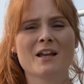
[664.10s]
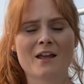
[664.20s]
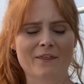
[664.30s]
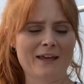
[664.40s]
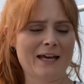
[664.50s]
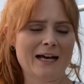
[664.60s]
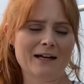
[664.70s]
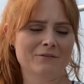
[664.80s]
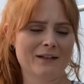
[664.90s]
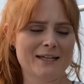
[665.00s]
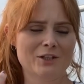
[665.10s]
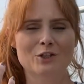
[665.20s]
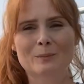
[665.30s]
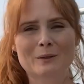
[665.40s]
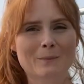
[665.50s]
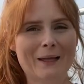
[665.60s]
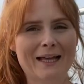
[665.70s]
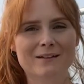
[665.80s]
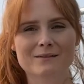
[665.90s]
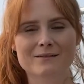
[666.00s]
They have like double
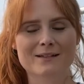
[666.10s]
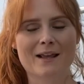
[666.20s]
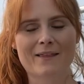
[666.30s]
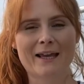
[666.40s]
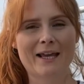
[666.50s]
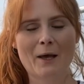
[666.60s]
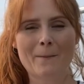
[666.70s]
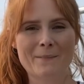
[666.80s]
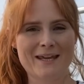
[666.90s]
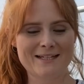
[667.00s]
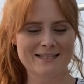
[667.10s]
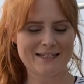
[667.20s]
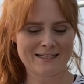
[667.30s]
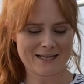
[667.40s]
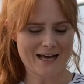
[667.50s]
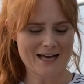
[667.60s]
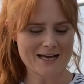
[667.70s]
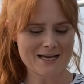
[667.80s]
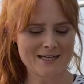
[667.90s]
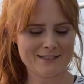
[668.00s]
petals. They're amazing,
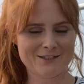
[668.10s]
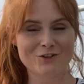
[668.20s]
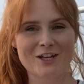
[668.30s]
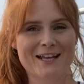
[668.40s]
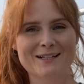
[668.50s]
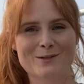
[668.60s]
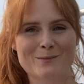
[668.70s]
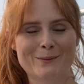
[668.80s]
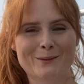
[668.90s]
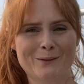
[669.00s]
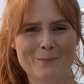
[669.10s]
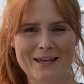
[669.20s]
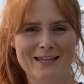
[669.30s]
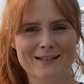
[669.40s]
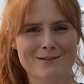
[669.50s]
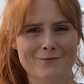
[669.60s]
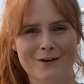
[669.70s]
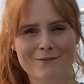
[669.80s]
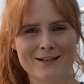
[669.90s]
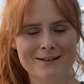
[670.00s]
and Cheaz Double Pink is a
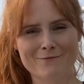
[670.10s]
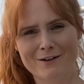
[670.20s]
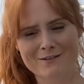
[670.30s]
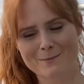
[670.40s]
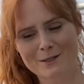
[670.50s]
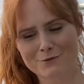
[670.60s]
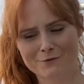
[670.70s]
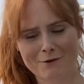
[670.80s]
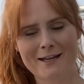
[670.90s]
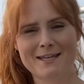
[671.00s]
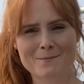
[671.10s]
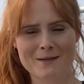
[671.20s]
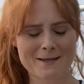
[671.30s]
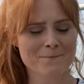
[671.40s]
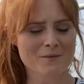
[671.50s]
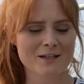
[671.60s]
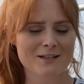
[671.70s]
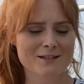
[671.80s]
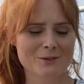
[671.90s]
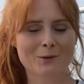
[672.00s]
very, very special variety to me,
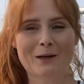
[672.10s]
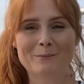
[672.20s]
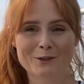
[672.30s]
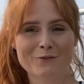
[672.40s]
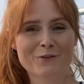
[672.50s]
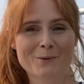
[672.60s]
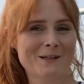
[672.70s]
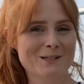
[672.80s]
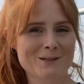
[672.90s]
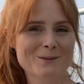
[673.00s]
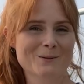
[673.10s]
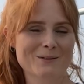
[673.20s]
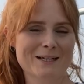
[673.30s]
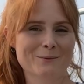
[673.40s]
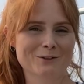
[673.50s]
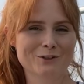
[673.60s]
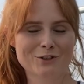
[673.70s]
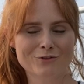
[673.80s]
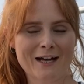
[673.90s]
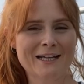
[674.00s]
so I'm looking forward to those. I will
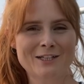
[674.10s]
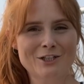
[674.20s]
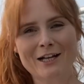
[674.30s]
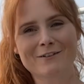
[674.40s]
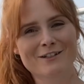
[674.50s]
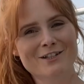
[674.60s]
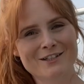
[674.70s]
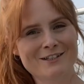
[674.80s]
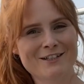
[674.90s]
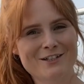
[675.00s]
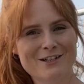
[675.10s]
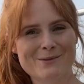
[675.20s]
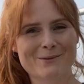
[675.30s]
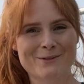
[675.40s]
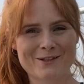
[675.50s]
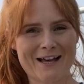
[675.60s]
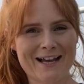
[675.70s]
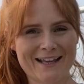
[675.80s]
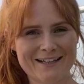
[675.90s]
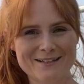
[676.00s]
try and cherish and nurture those so that I
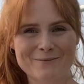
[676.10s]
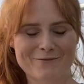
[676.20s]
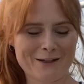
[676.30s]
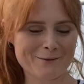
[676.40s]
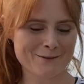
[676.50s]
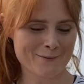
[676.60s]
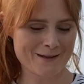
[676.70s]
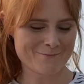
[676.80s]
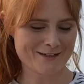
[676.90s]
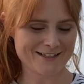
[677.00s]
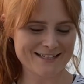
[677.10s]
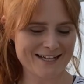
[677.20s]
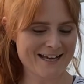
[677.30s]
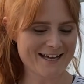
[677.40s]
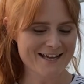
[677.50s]
get some flowers on them next year.